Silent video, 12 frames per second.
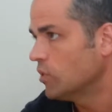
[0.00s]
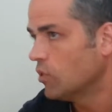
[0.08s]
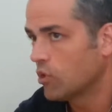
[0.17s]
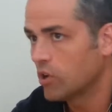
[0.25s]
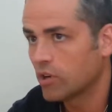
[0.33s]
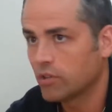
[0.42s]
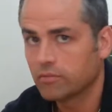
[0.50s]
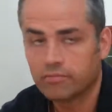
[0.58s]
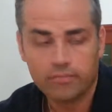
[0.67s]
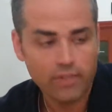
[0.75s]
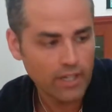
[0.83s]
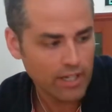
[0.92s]
or
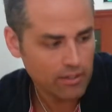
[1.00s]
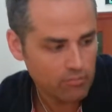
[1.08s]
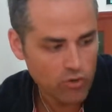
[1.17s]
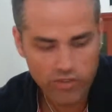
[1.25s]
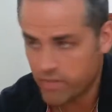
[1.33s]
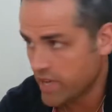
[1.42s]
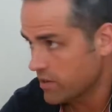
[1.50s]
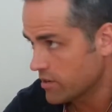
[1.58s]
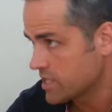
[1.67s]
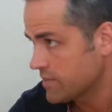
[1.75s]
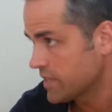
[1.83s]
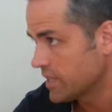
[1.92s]
Movie Maker
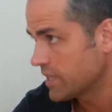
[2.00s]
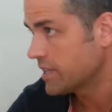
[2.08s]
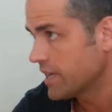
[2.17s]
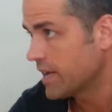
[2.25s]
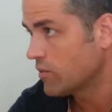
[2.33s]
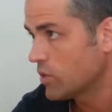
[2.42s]
or something like that,